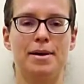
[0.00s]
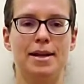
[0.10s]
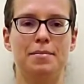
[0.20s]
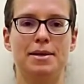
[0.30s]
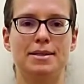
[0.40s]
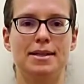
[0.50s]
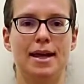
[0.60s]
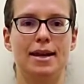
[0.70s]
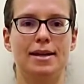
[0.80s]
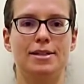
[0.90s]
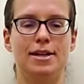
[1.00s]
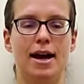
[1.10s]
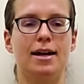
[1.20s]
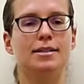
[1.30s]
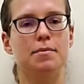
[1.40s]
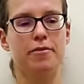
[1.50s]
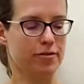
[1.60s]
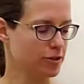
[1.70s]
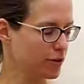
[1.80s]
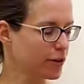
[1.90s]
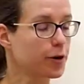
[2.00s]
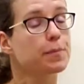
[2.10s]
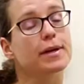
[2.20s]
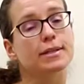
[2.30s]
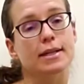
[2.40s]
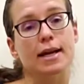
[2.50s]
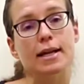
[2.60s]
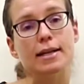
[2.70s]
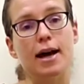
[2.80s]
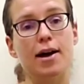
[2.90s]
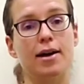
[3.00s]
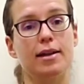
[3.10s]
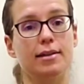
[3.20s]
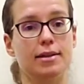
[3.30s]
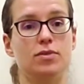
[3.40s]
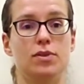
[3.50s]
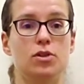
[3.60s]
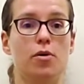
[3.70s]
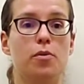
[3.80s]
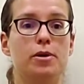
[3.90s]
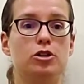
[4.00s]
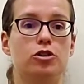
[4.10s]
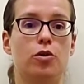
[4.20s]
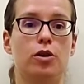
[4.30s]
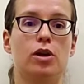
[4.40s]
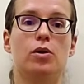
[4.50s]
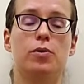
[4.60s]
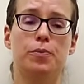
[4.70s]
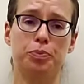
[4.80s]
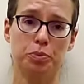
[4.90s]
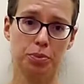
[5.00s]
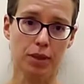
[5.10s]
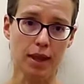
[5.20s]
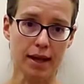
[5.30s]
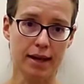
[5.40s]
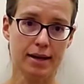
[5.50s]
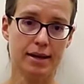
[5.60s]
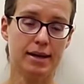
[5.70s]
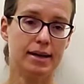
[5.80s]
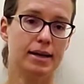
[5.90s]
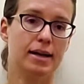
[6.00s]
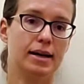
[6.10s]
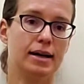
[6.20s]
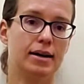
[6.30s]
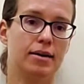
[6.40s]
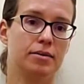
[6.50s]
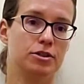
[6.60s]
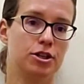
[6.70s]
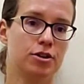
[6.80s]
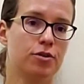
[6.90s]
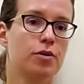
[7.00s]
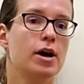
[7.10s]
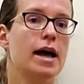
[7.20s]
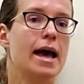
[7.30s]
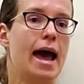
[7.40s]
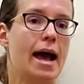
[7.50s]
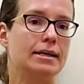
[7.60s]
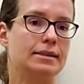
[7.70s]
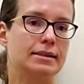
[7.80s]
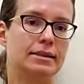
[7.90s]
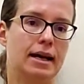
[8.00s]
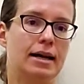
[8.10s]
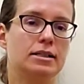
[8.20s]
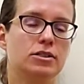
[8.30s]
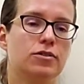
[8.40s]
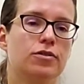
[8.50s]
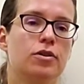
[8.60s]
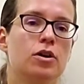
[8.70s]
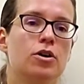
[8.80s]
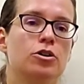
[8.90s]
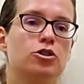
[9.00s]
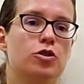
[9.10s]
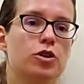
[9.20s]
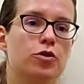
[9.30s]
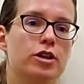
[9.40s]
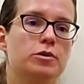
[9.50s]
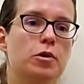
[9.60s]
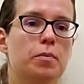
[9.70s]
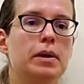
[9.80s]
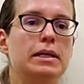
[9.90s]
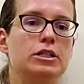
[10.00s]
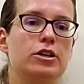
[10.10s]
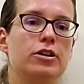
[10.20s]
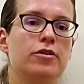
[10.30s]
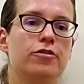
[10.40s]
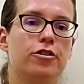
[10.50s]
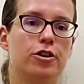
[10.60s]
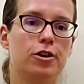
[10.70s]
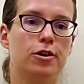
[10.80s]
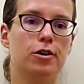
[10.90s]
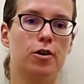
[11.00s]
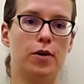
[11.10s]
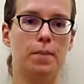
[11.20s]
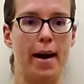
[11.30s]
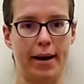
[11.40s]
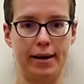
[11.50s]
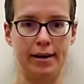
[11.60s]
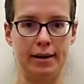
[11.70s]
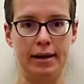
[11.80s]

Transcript: name is Laylane Chagas. I'm a physiotherapist, and in this video I will be showing you a general exercise to increase mobility for your lower back